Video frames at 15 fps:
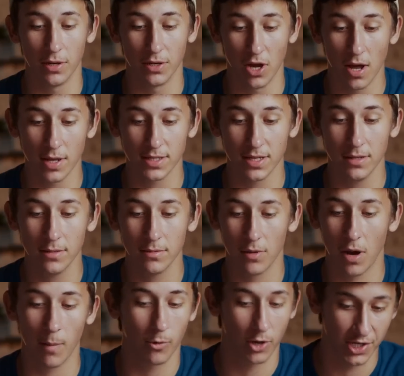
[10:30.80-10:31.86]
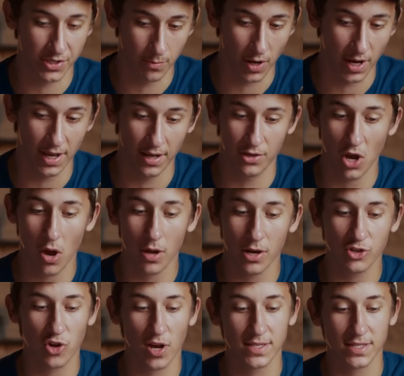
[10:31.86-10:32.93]
on Gaza, Operation Breaking Dawn,
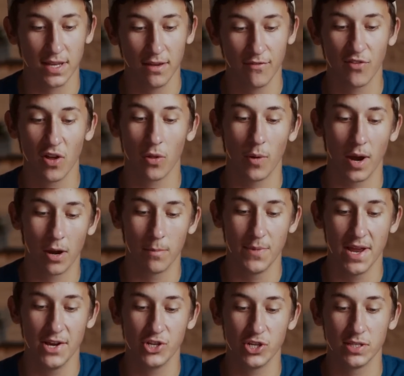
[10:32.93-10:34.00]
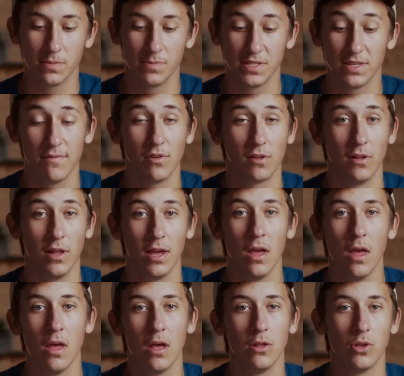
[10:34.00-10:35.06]
addressing fellow Arab nations, specifically
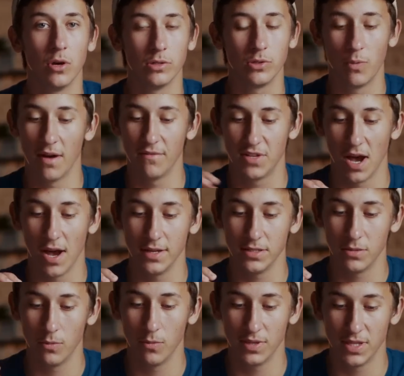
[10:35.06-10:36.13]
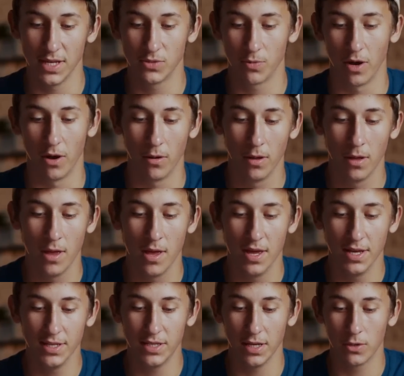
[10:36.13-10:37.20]
those who have ties with Israel.
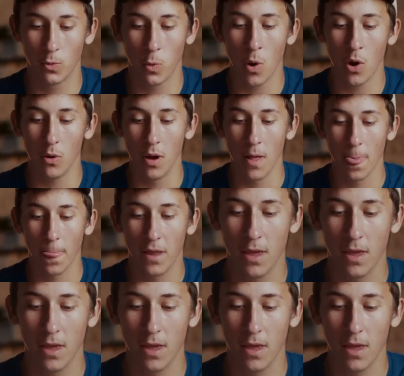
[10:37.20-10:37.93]
He said, quote,